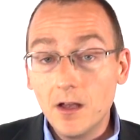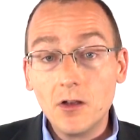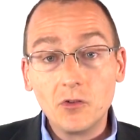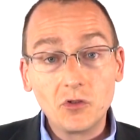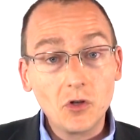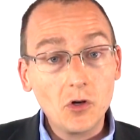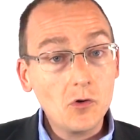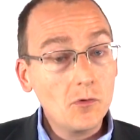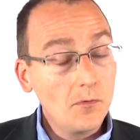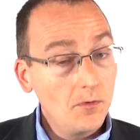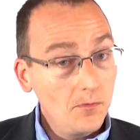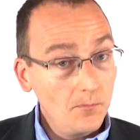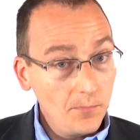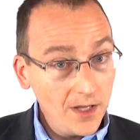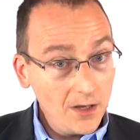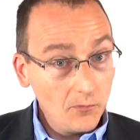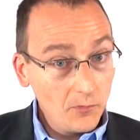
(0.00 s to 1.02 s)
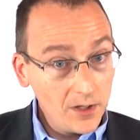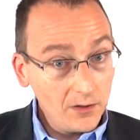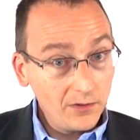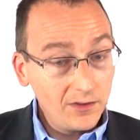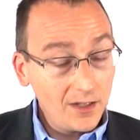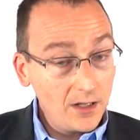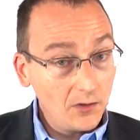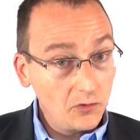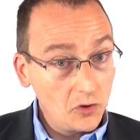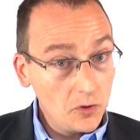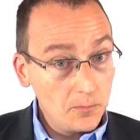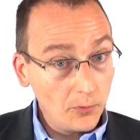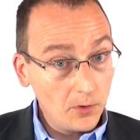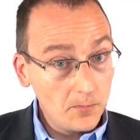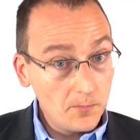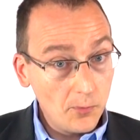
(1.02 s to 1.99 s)
So being real thin is
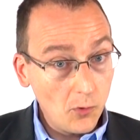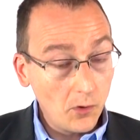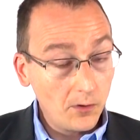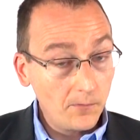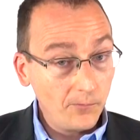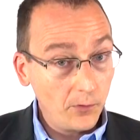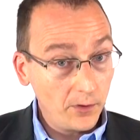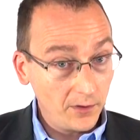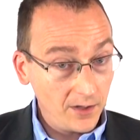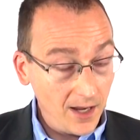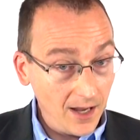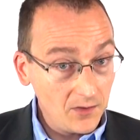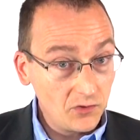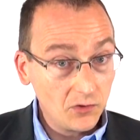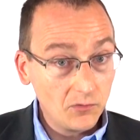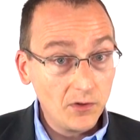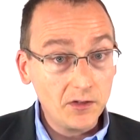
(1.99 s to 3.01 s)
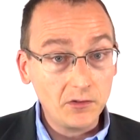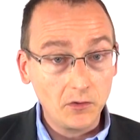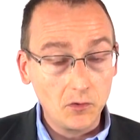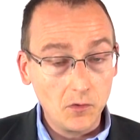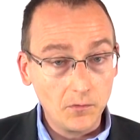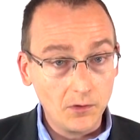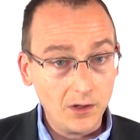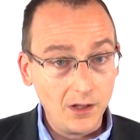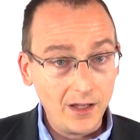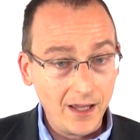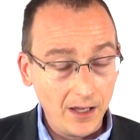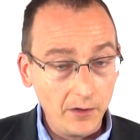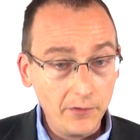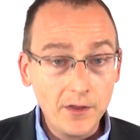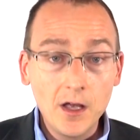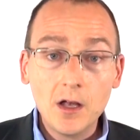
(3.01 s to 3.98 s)
super important for your cancer risk and overall
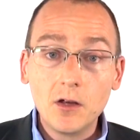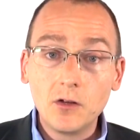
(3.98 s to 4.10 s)
health.